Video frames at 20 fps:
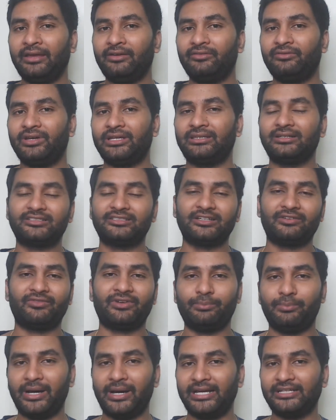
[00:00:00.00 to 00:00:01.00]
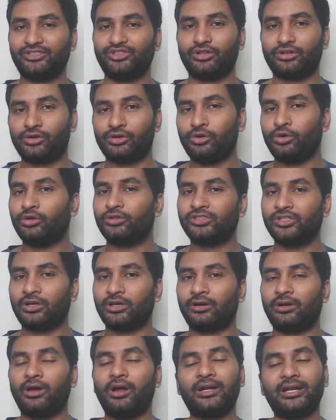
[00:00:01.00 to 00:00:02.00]
whether someone buys your course or
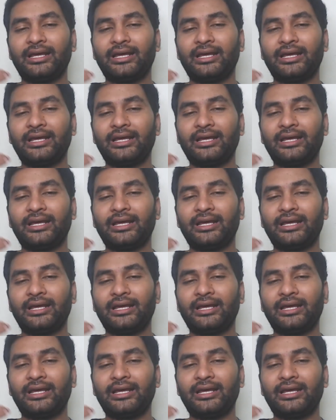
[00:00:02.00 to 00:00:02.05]
not,